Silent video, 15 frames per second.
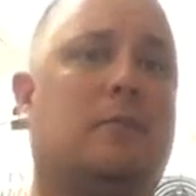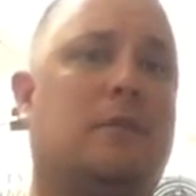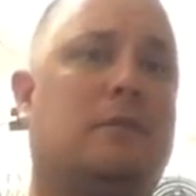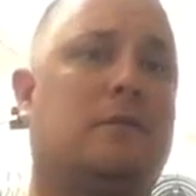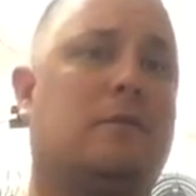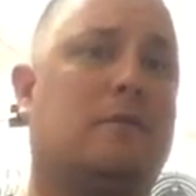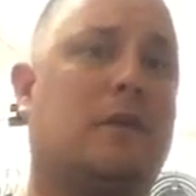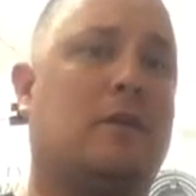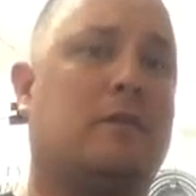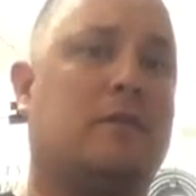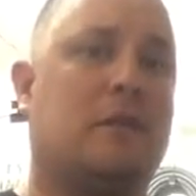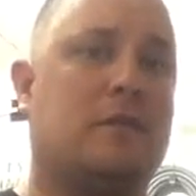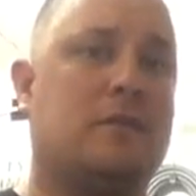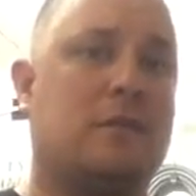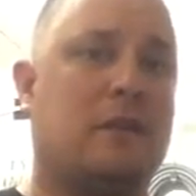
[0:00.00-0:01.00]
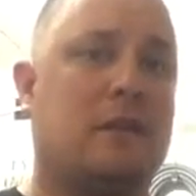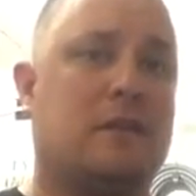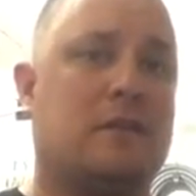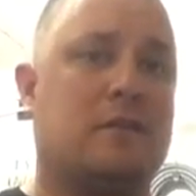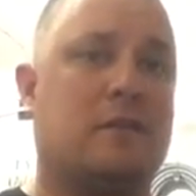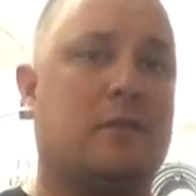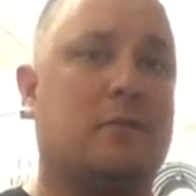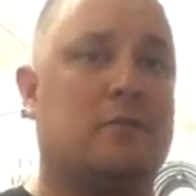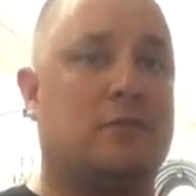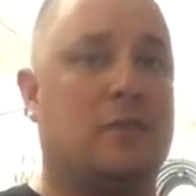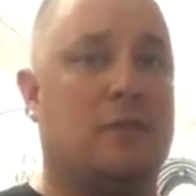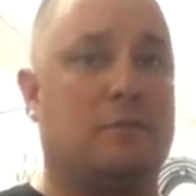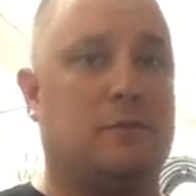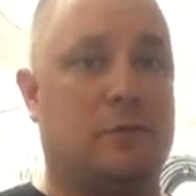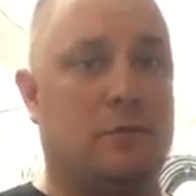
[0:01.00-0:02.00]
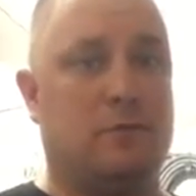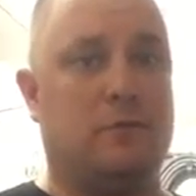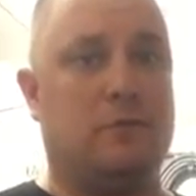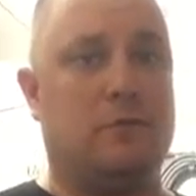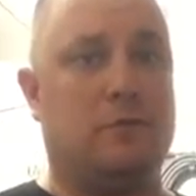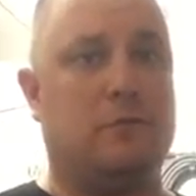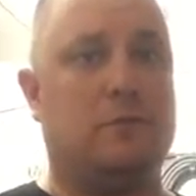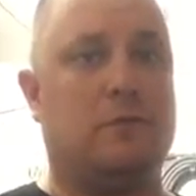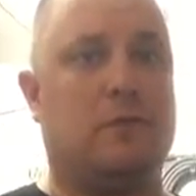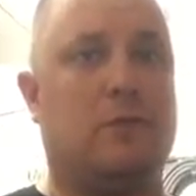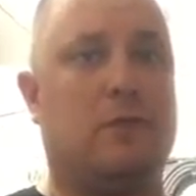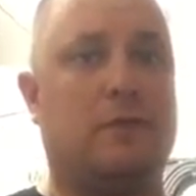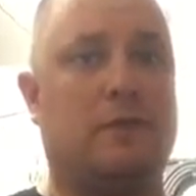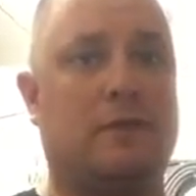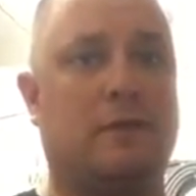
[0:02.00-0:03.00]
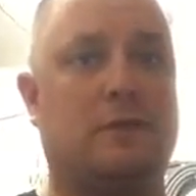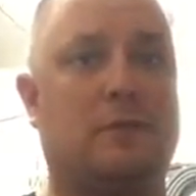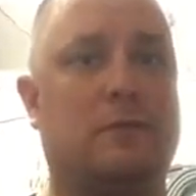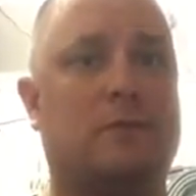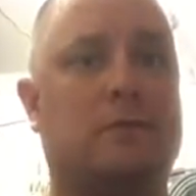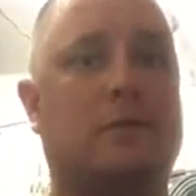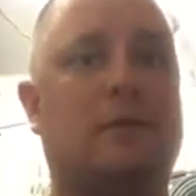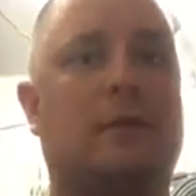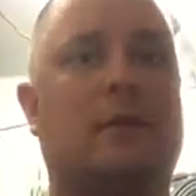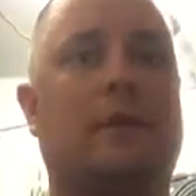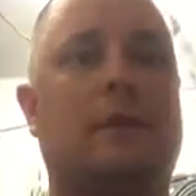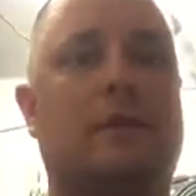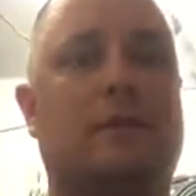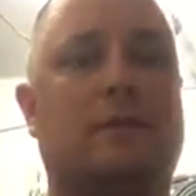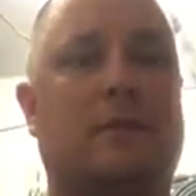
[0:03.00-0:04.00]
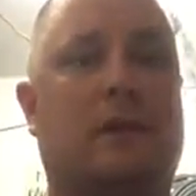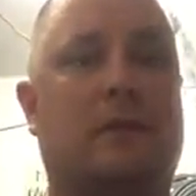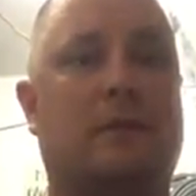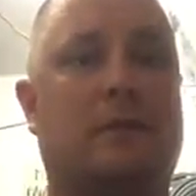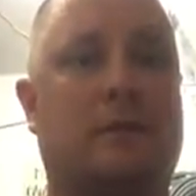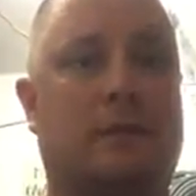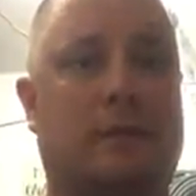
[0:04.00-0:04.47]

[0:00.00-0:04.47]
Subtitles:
But if the fire doesn't get extinguished after you used a whole extinguisher, it's time to